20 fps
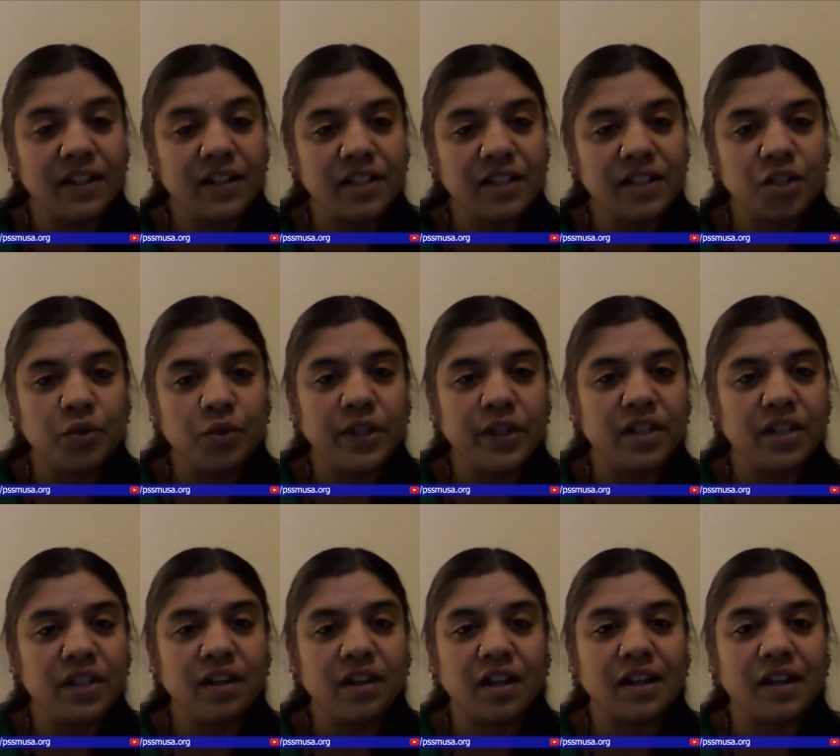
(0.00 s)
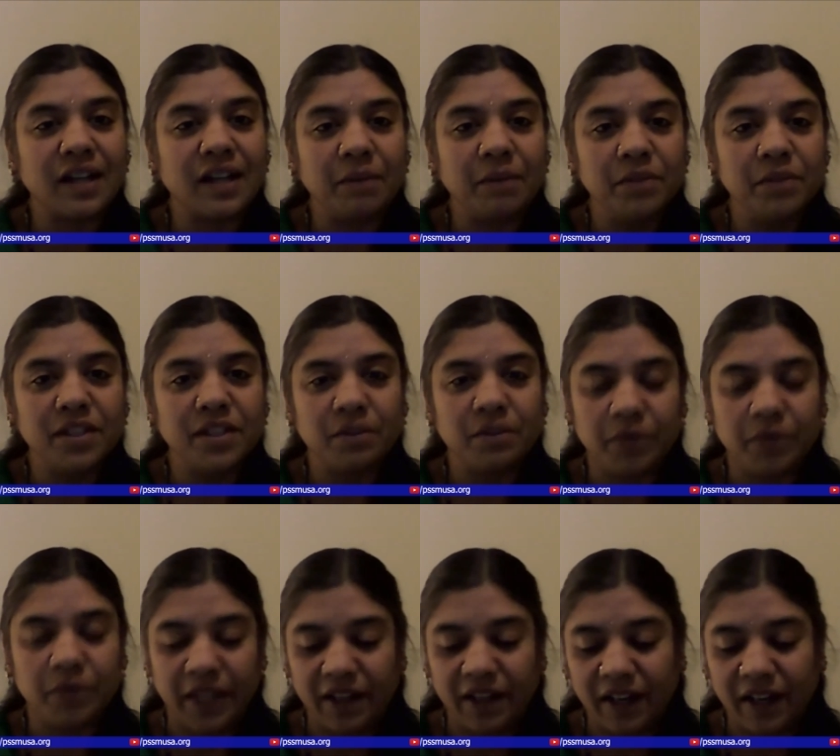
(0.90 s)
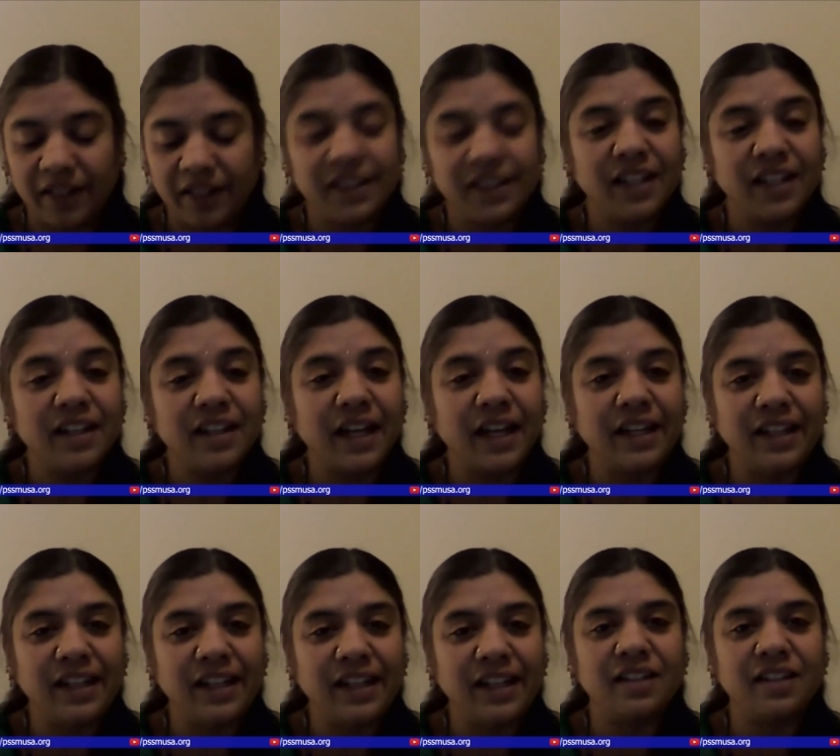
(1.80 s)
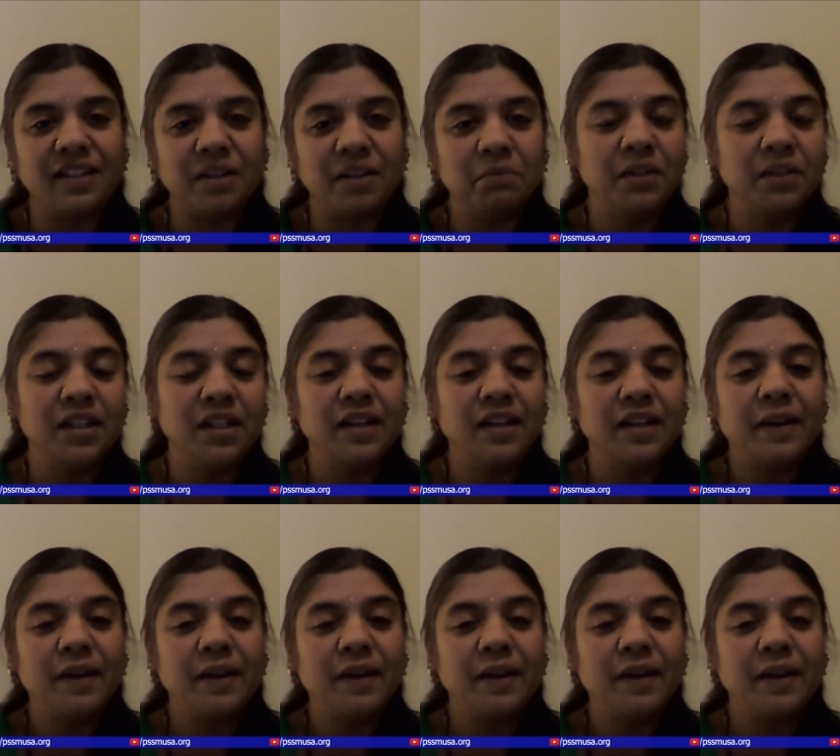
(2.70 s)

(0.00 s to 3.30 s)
a situation that comes where I think I need them.